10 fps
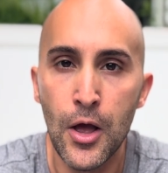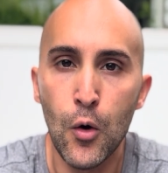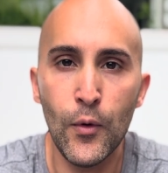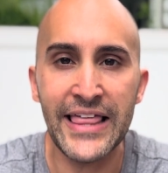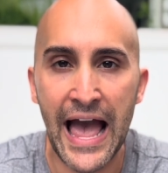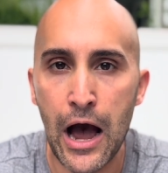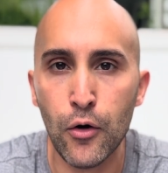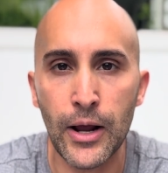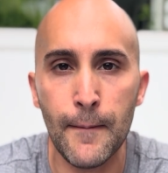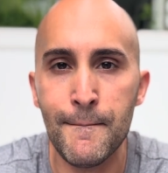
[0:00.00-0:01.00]

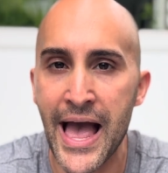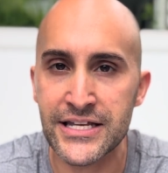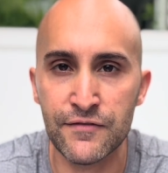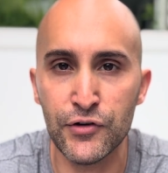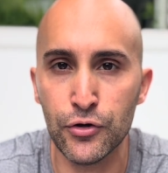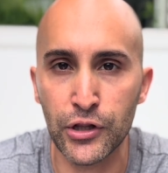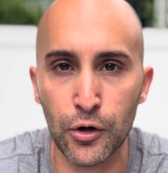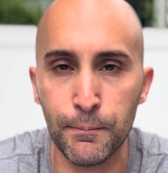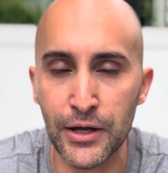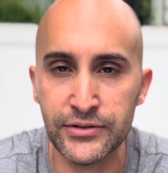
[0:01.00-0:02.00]
Without a massive nuclear
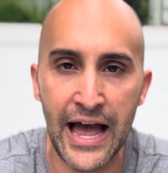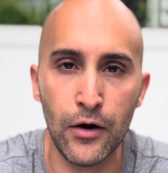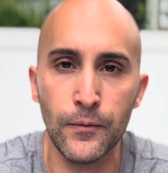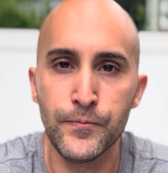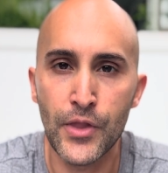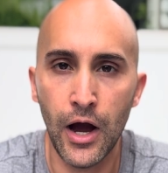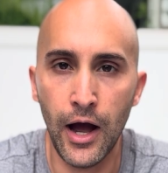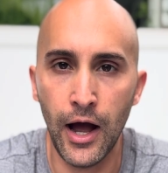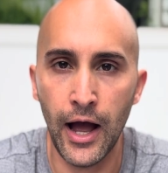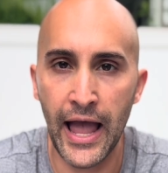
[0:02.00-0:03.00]
build-out
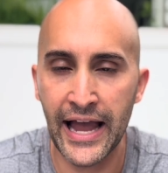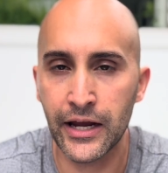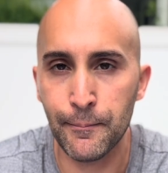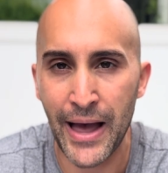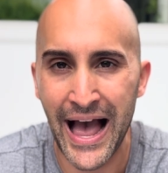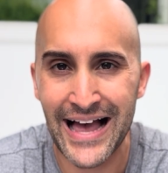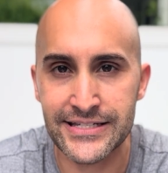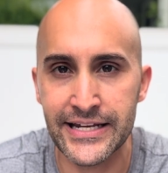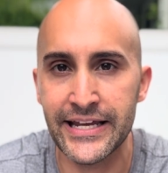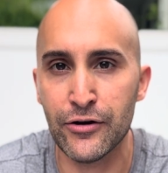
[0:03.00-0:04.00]
and
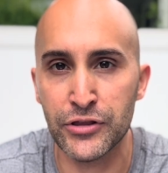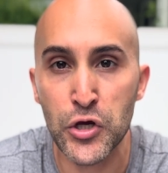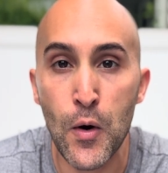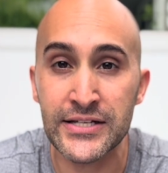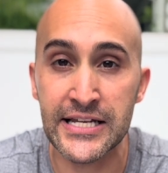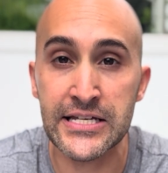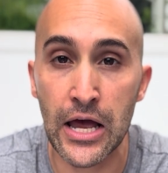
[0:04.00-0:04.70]
capacity here in the U.S.